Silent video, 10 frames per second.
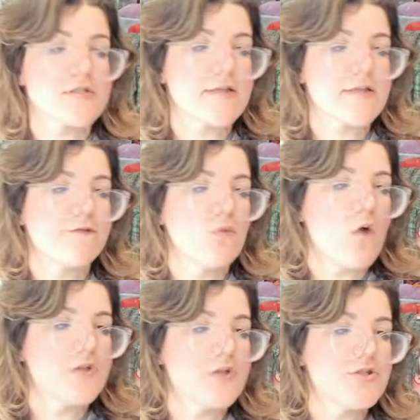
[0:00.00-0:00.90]
if you
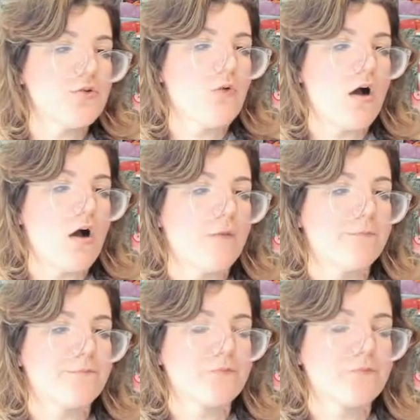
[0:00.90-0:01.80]
want
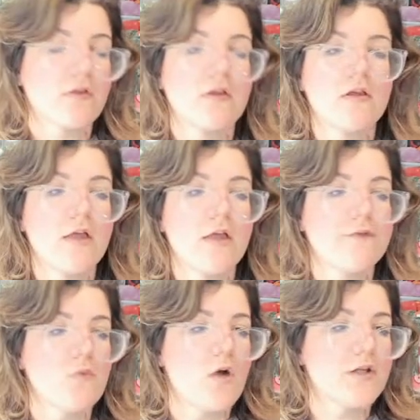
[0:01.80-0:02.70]

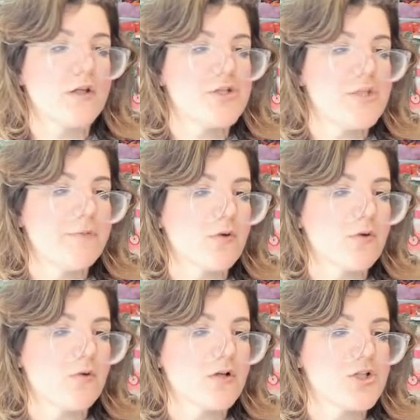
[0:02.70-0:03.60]
a cheaper
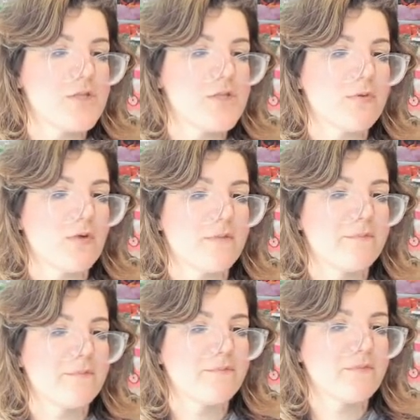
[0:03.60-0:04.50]
one.
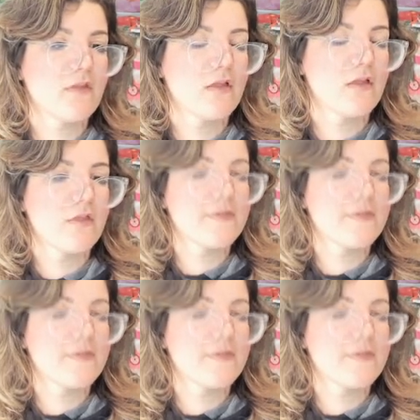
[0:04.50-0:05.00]
The